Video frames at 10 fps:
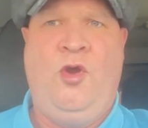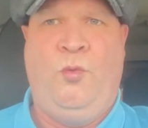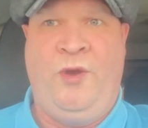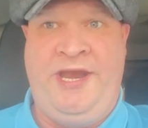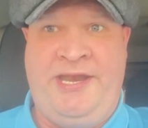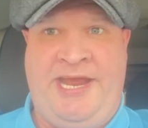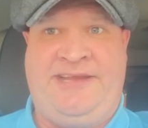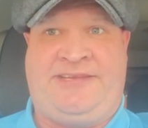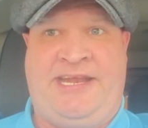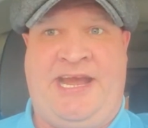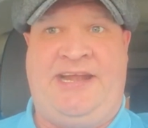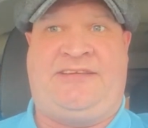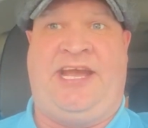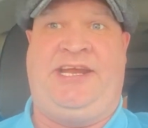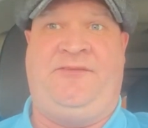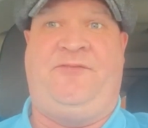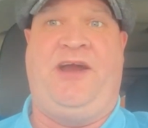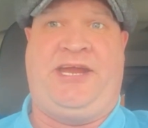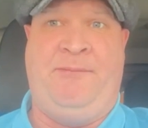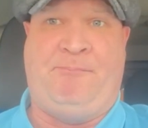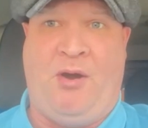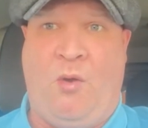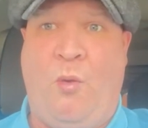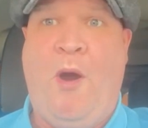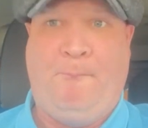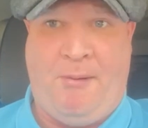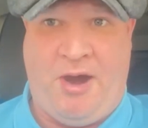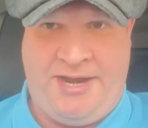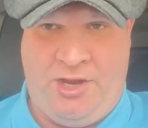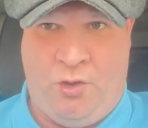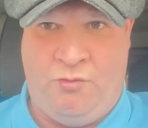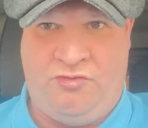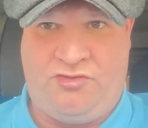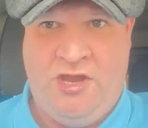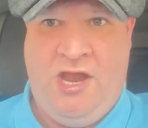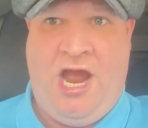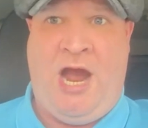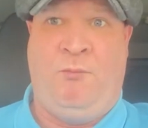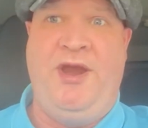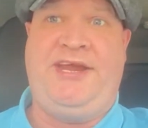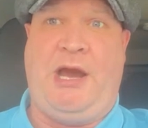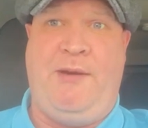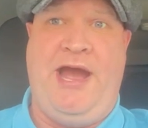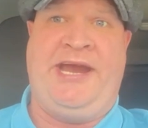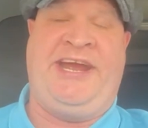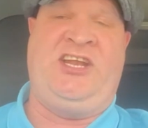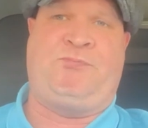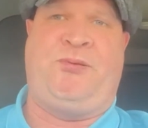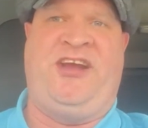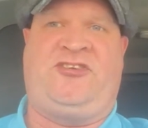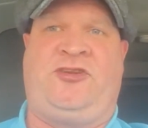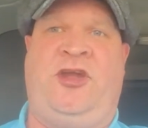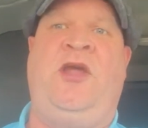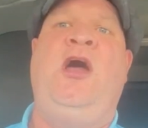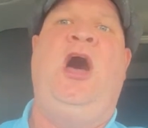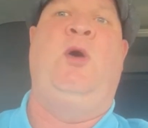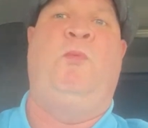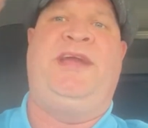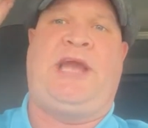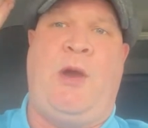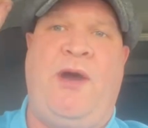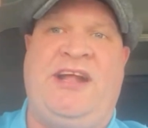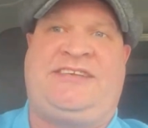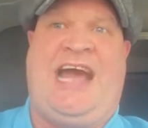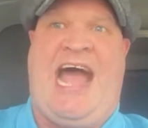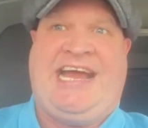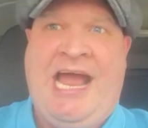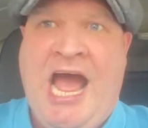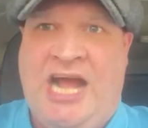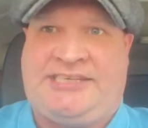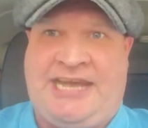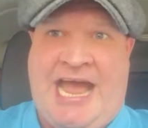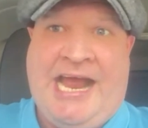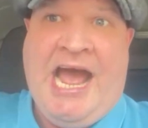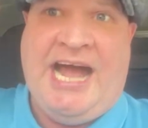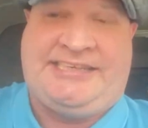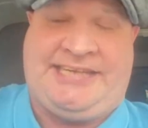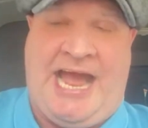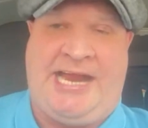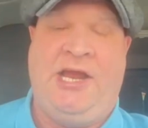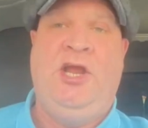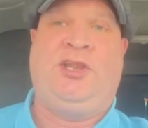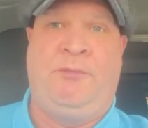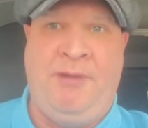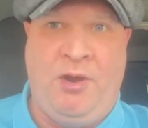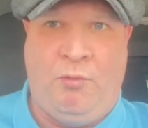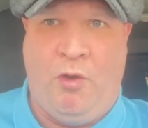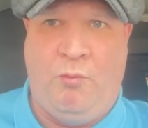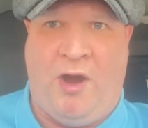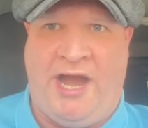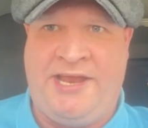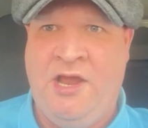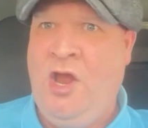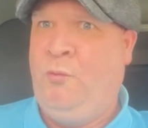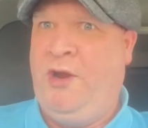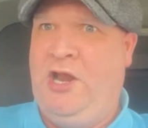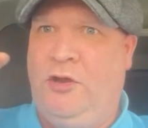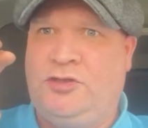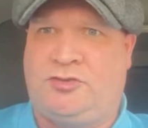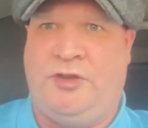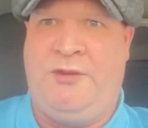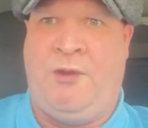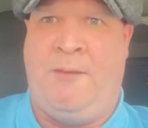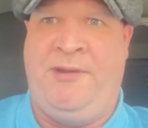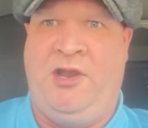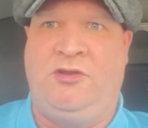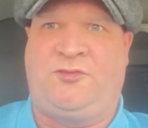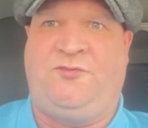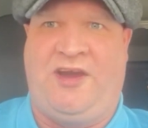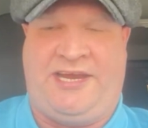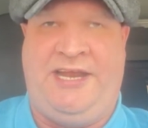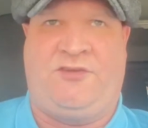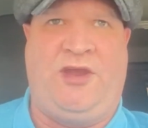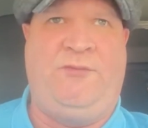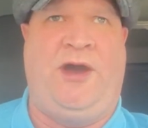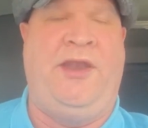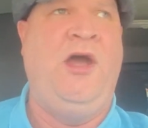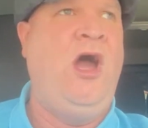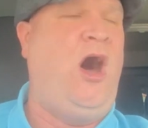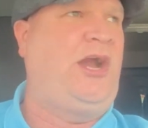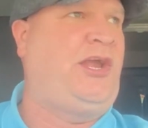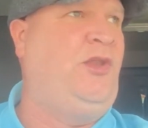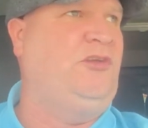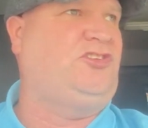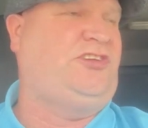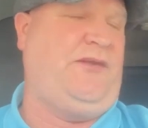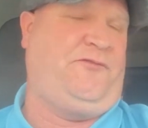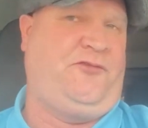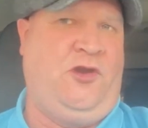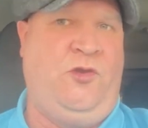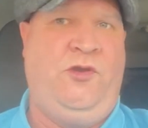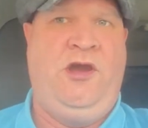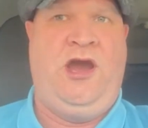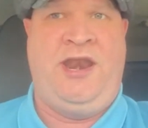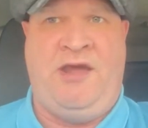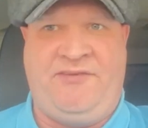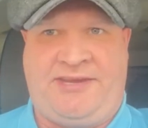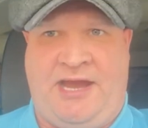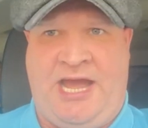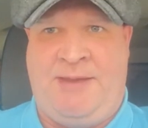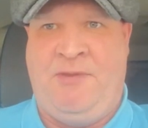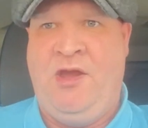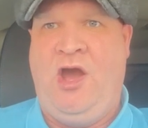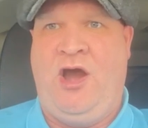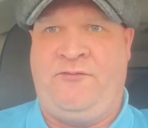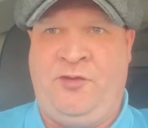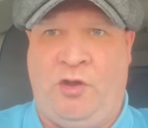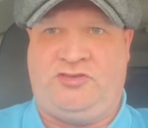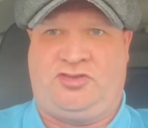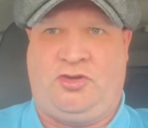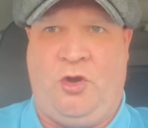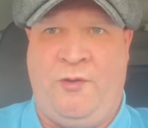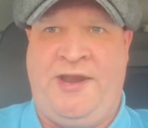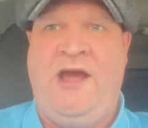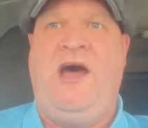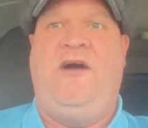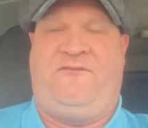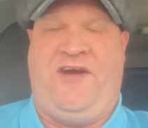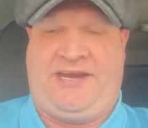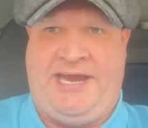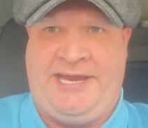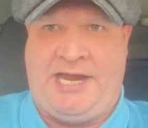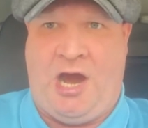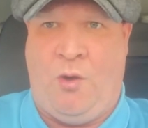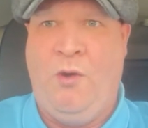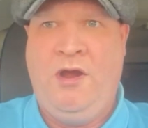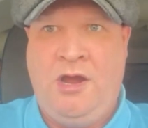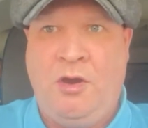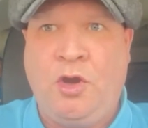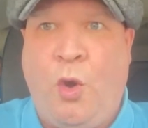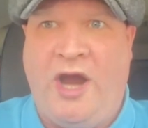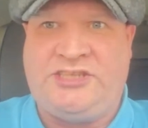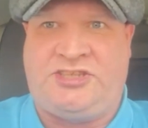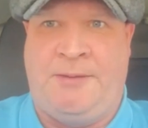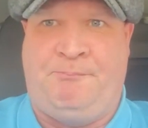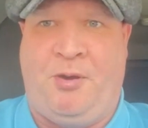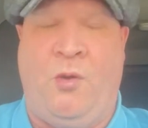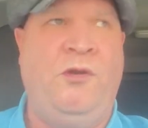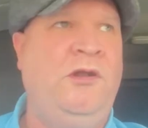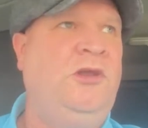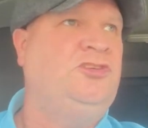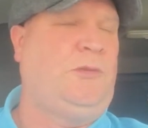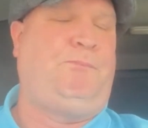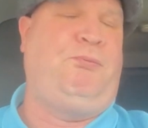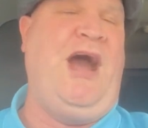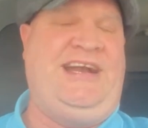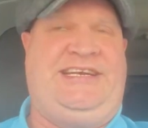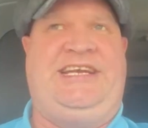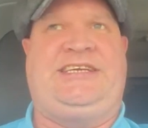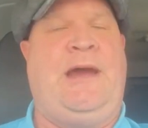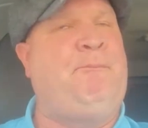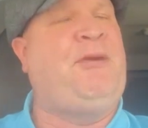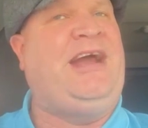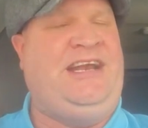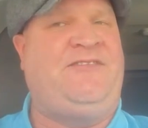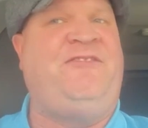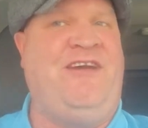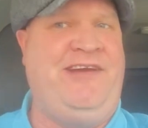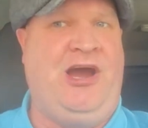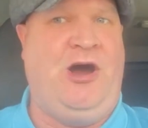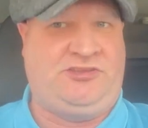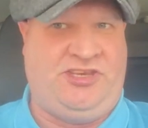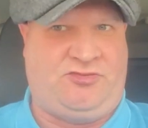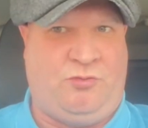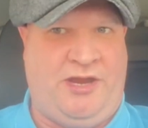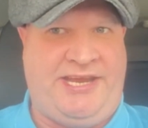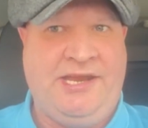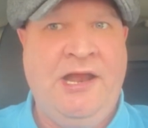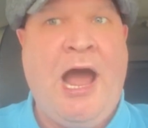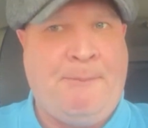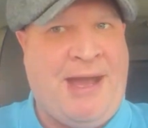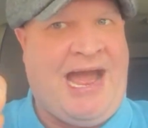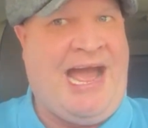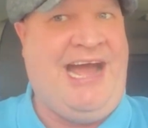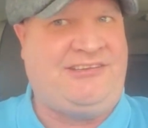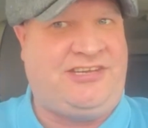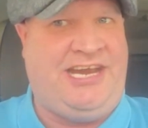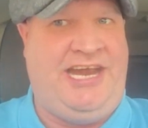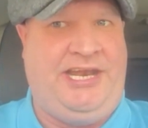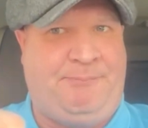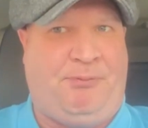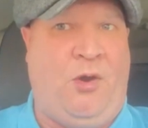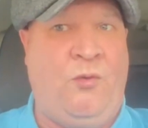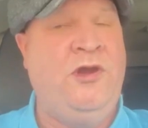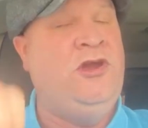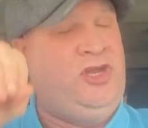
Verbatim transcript: We need to now take the fucking ball by the horns. And we go out against Preston and we go attack, attack, attack. The Millwall way. We lose three one, we lose fucking three one. I cannot sit through another game of not scoring a fucking goal. Quite simple. So practice and practice very hard this week about how to hit the ball.